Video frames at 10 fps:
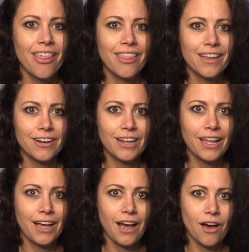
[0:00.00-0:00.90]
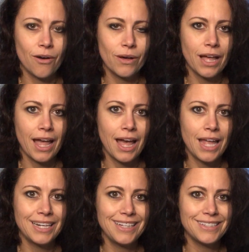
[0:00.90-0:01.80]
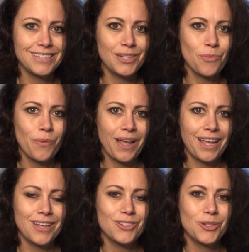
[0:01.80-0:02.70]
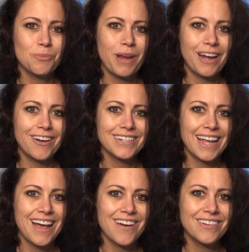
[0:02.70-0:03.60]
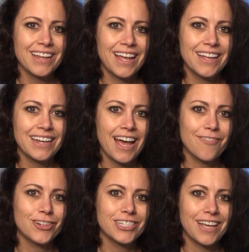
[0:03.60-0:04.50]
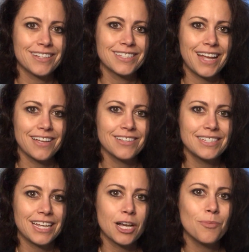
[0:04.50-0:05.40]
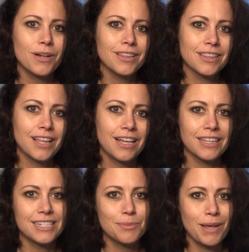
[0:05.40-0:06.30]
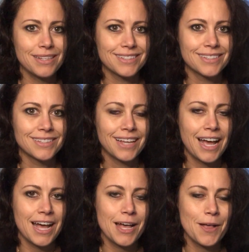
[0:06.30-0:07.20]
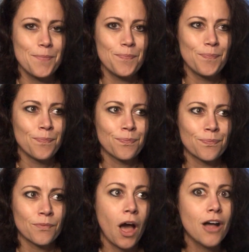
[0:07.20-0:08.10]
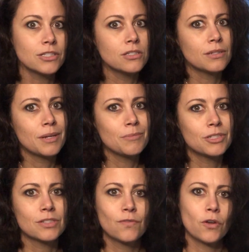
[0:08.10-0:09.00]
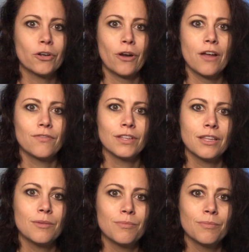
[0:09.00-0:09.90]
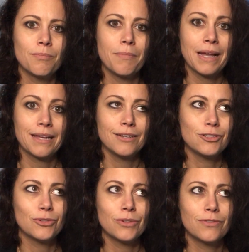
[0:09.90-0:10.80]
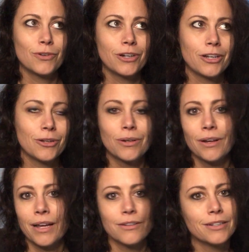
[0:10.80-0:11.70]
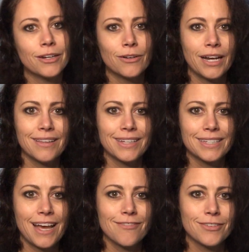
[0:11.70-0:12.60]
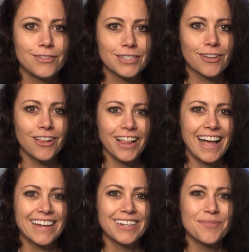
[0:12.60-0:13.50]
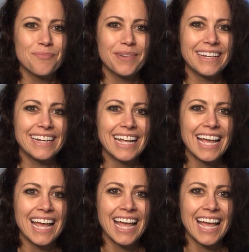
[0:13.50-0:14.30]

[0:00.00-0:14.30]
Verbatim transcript: there you go. An easy way to pare down and have your textiles take up a lot less space. Also, sometimes just photographing them might do it for you. I don't know. I like to have the physical item, but